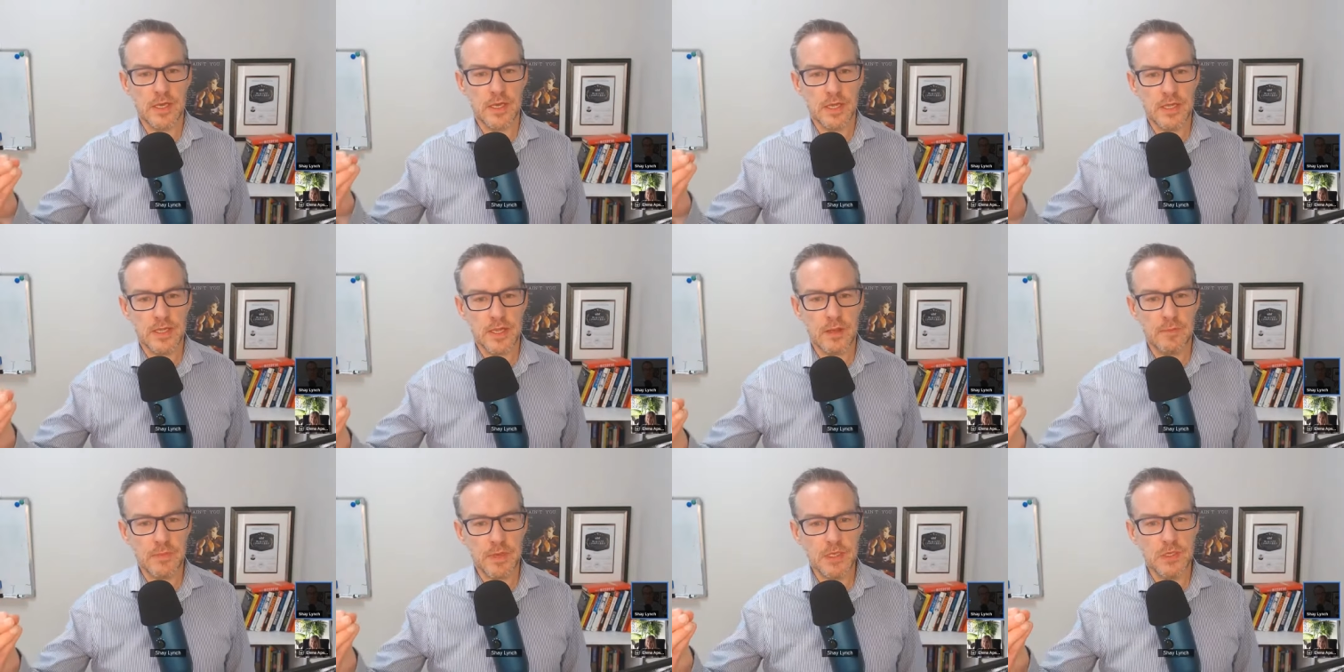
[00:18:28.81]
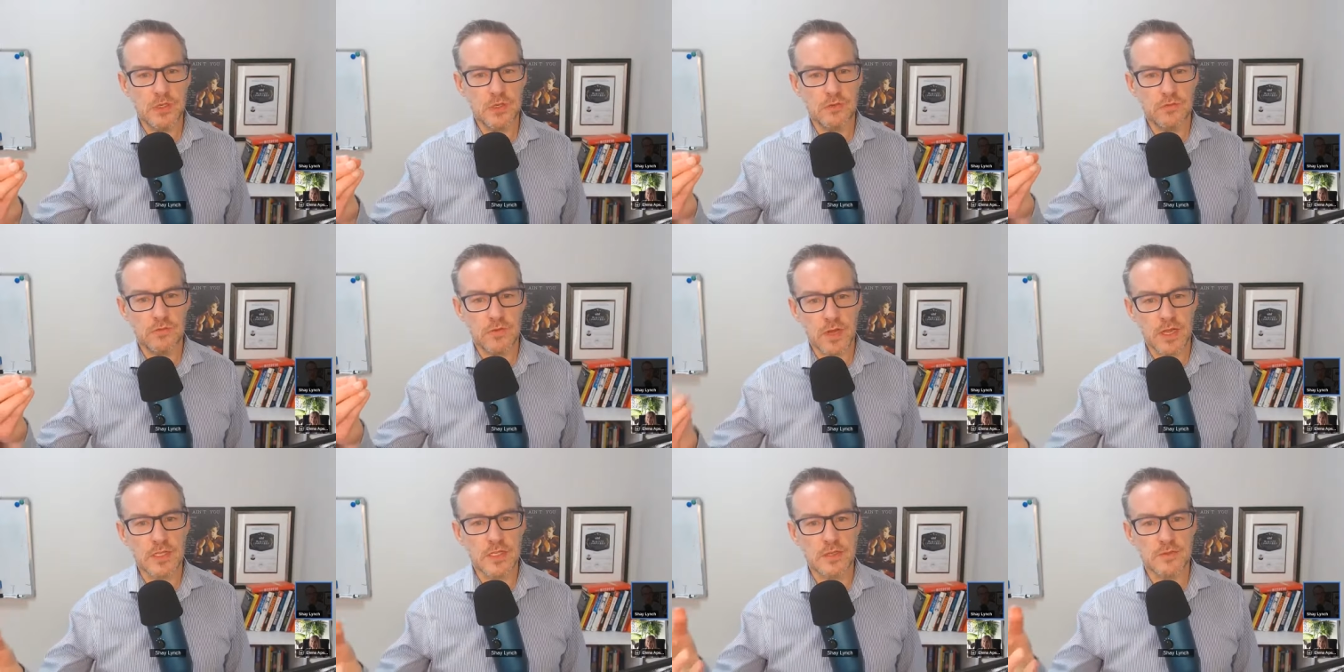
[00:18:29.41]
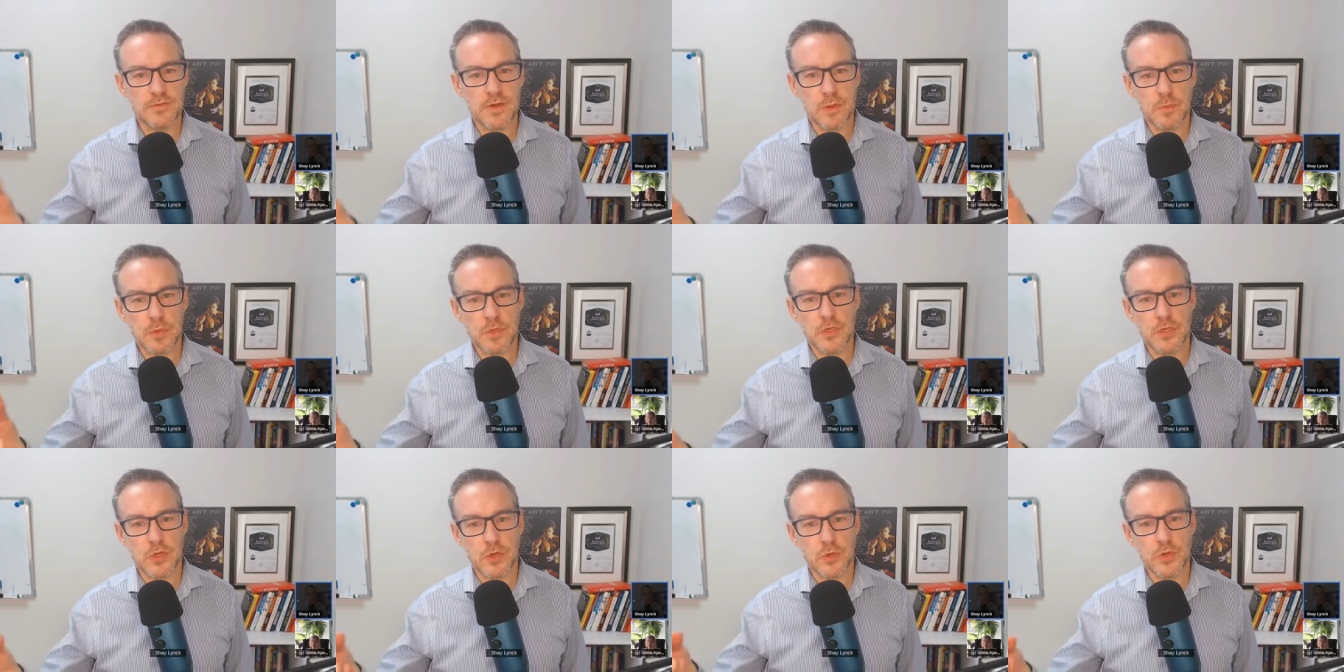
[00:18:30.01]
That means you've lots of
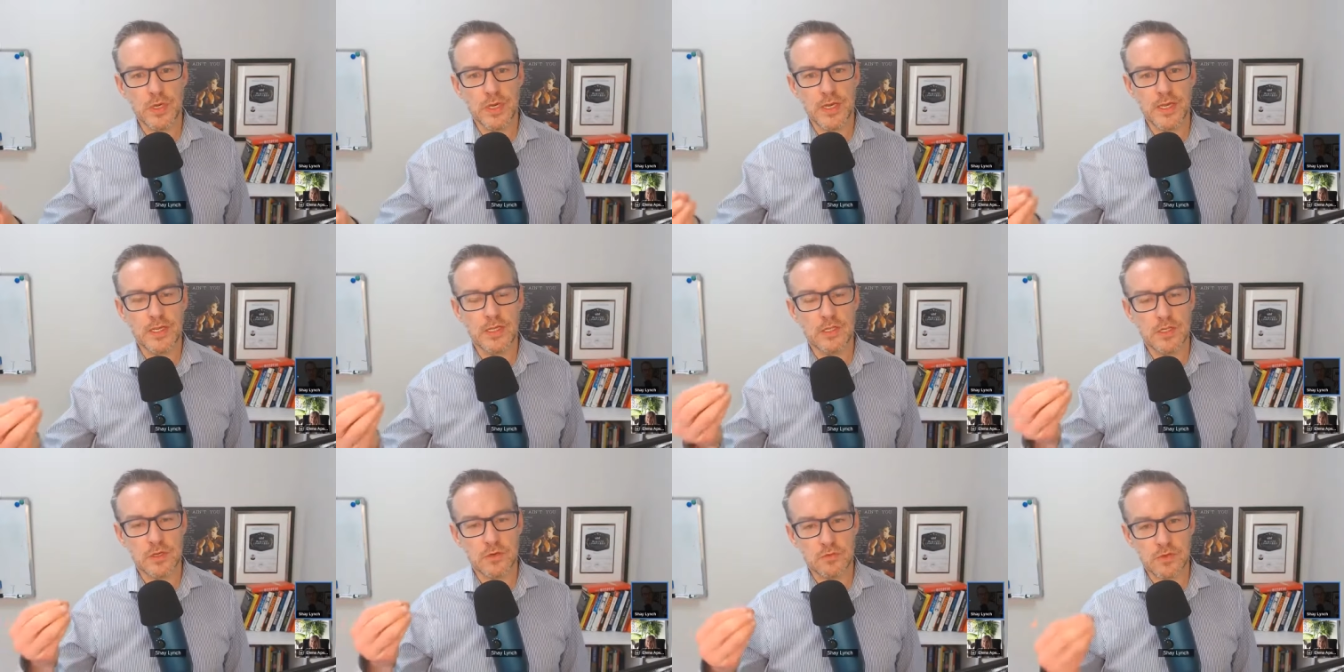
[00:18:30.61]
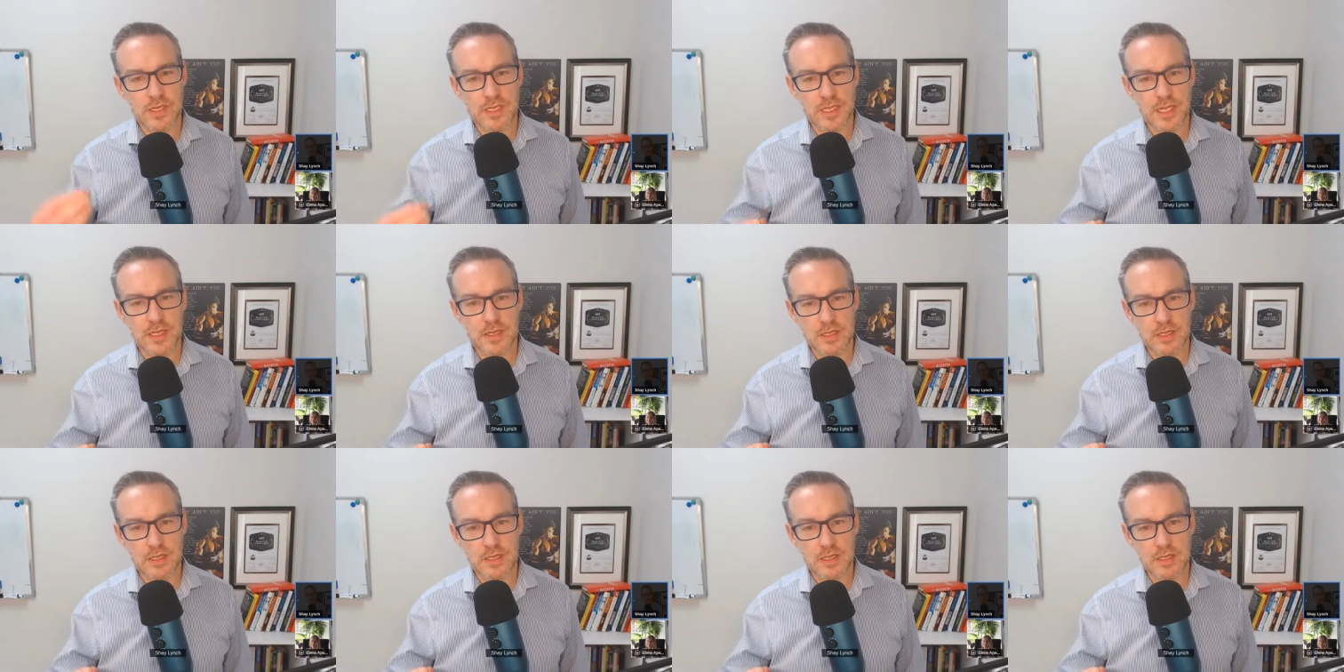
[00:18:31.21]
opportunity to ret-